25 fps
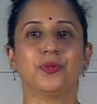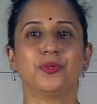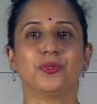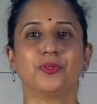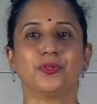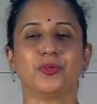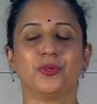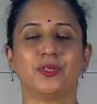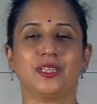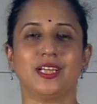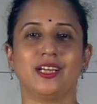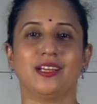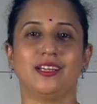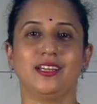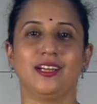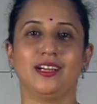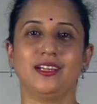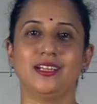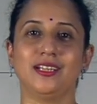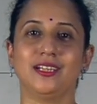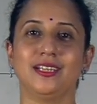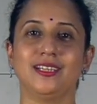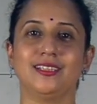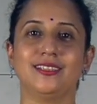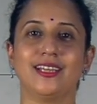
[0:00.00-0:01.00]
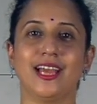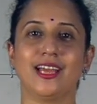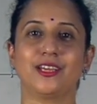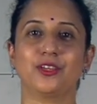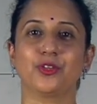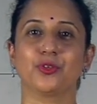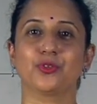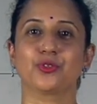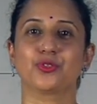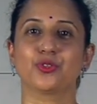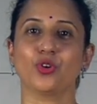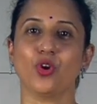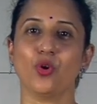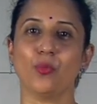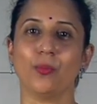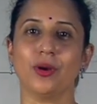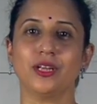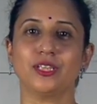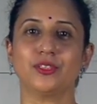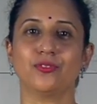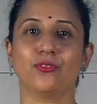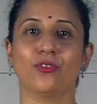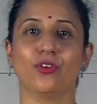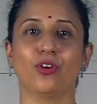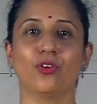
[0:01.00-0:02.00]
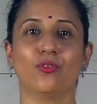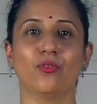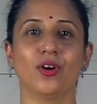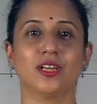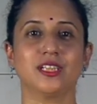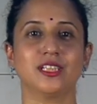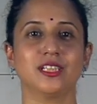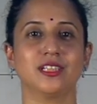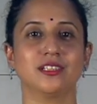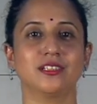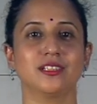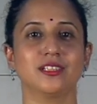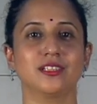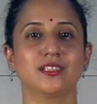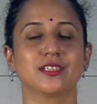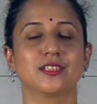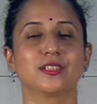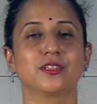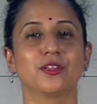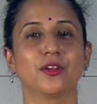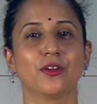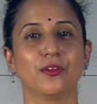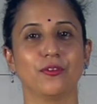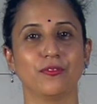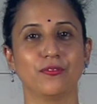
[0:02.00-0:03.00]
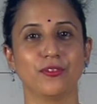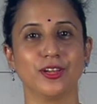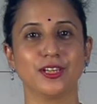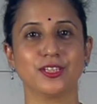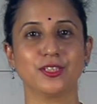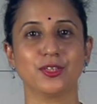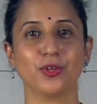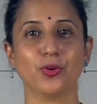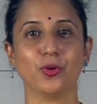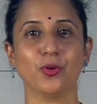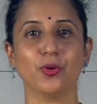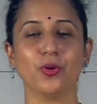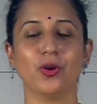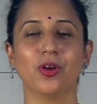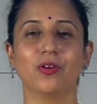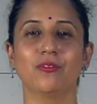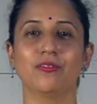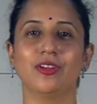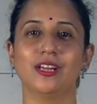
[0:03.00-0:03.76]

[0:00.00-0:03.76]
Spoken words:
So dear learner, thank you so much for watching this video.